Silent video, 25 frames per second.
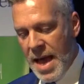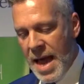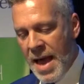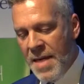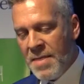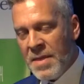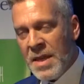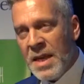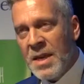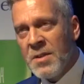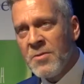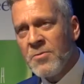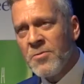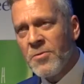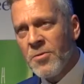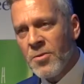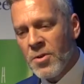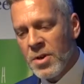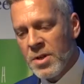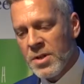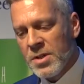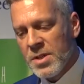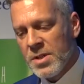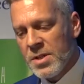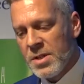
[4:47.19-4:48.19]
and the
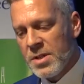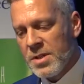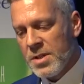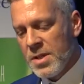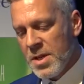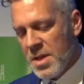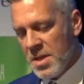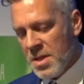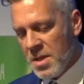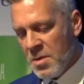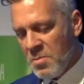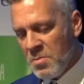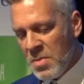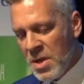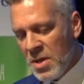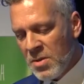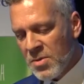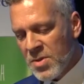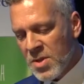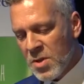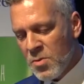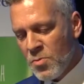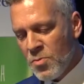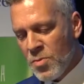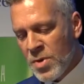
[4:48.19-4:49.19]
inference that
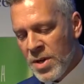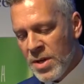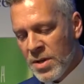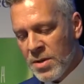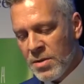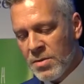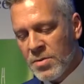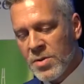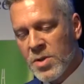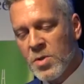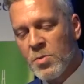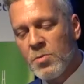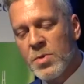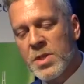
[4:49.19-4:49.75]
Meals on Wheels